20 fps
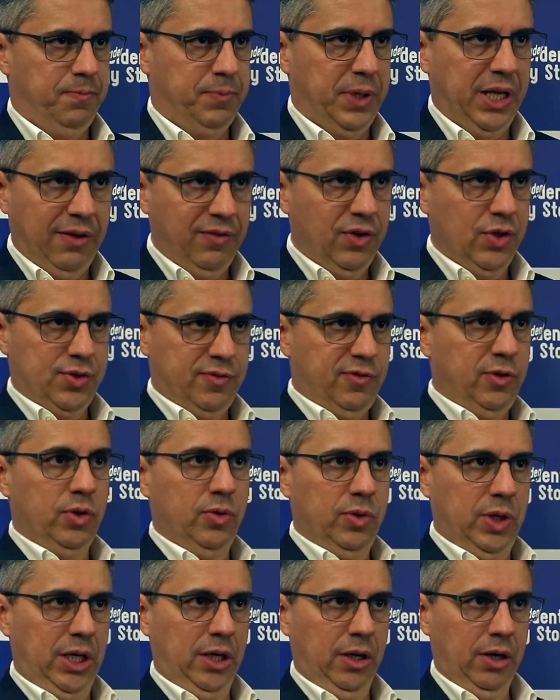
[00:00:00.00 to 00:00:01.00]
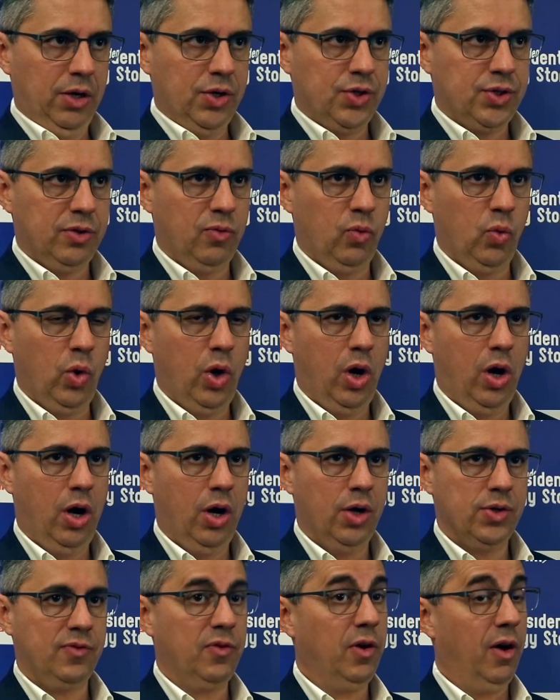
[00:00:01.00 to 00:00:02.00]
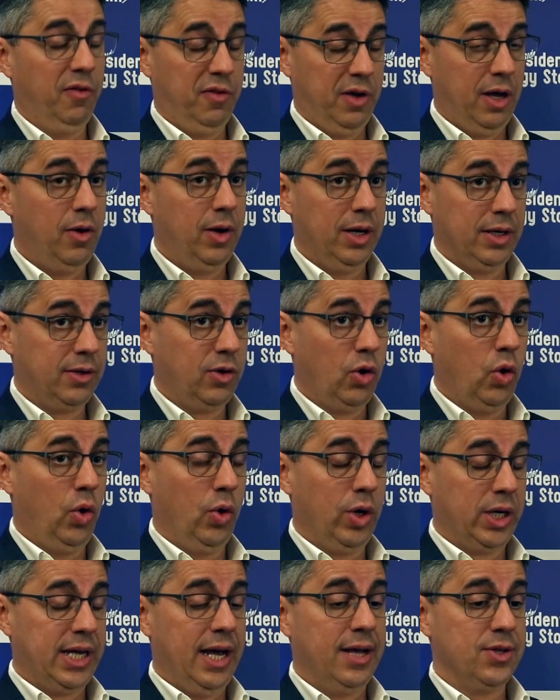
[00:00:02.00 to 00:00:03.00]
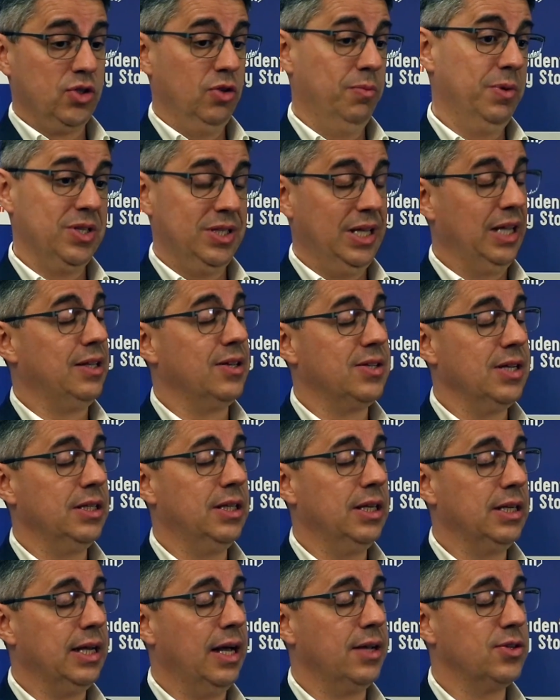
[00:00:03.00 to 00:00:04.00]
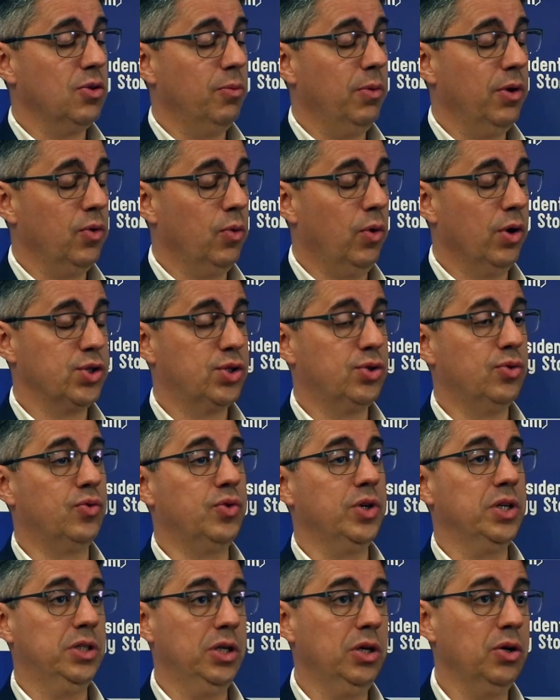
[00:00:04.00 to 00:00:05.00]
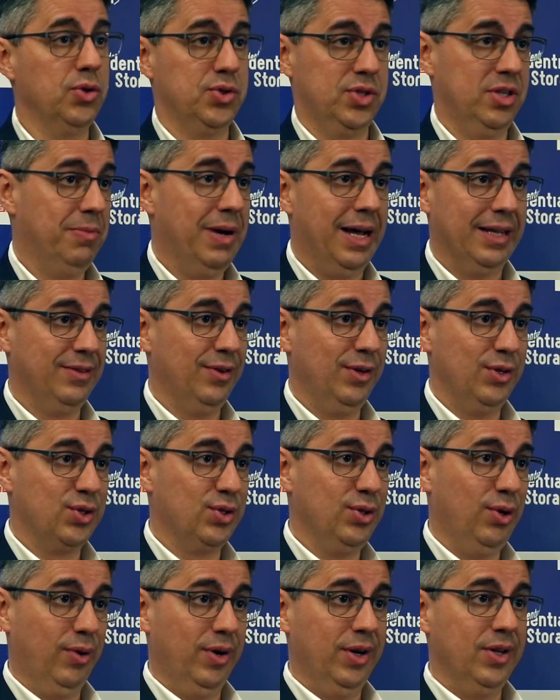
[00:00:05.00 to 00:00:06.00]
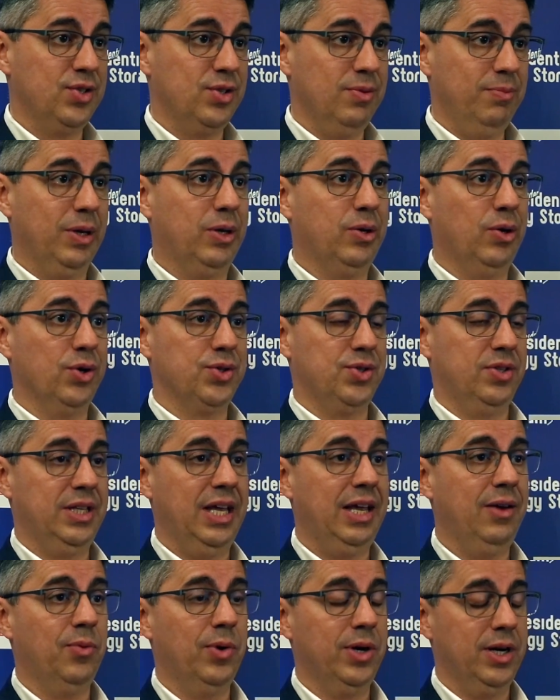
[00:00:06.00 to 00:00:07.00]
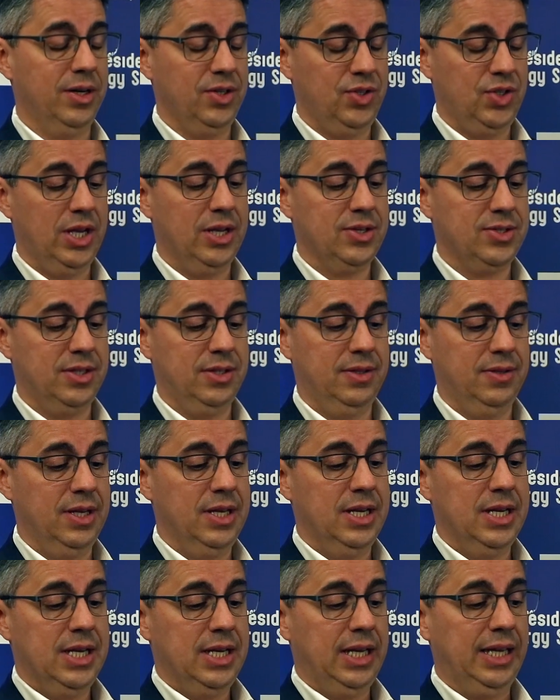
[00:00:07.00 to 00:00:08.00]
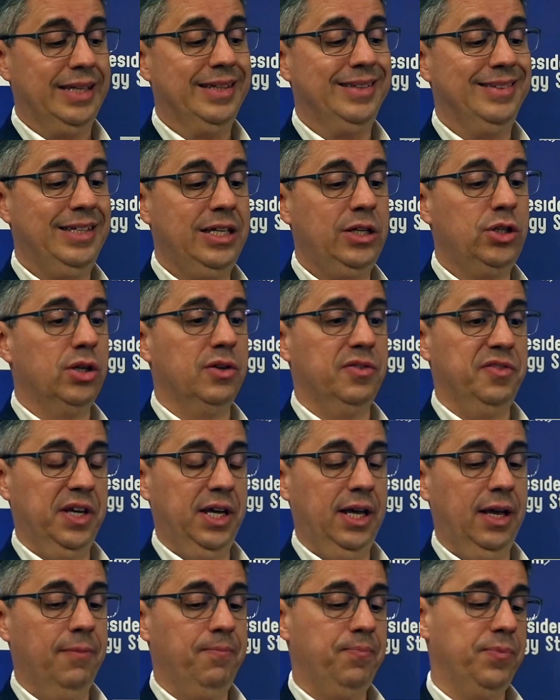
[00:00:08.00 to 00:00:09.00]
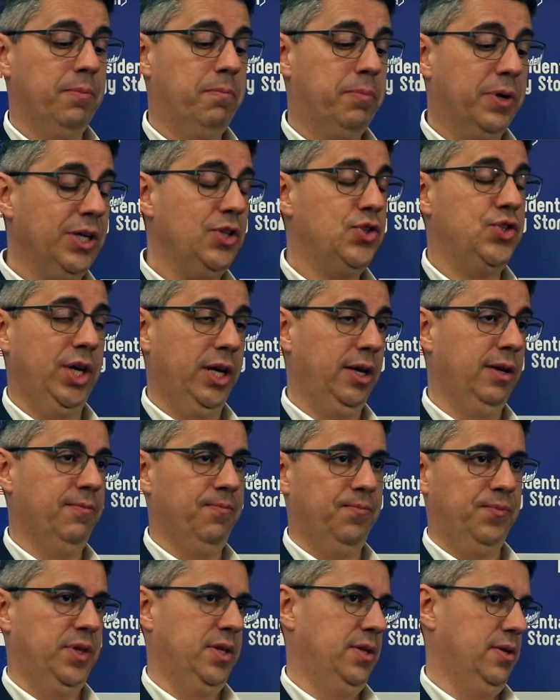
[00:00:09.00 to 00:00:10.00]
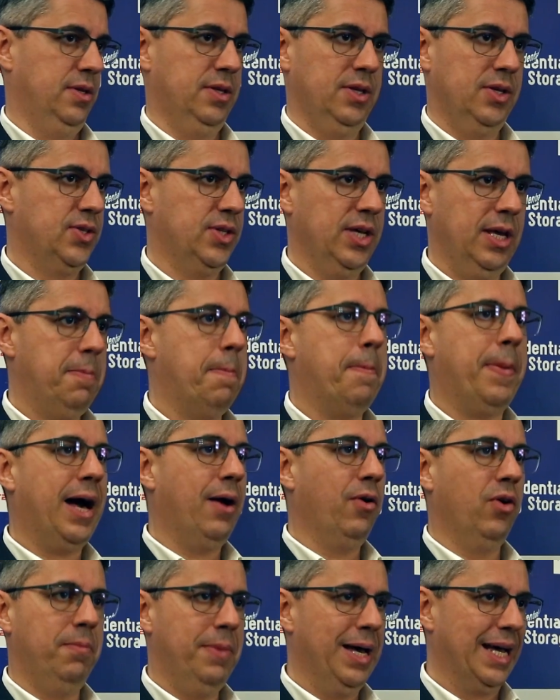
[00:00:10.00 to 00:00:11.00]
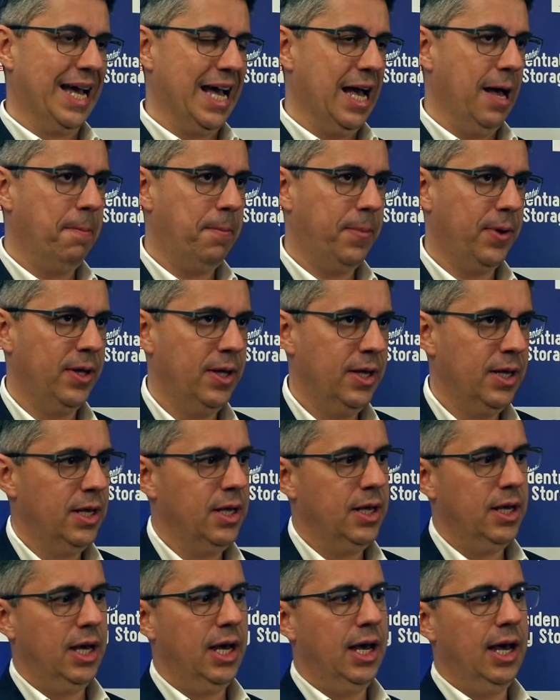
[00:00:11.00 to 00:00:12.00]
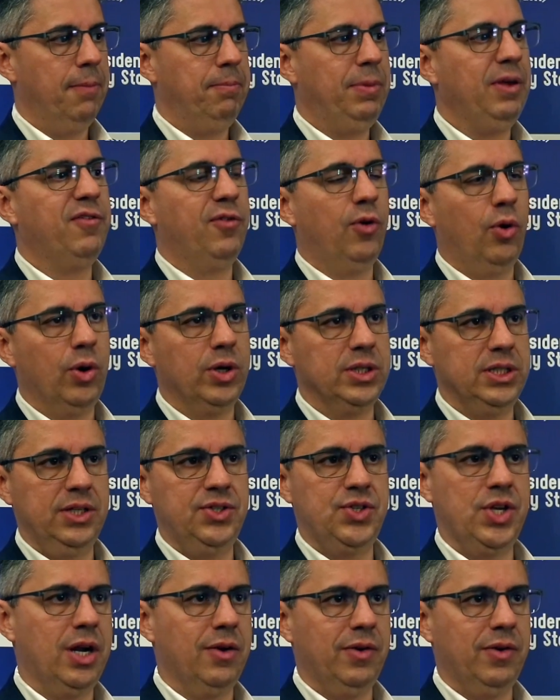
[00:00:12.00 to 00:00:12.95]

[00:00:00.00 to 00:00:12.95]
previous few years of our core customers, data center customers, was to reduce the battery storage because they were just in need of a bridging, let's say, power backup before the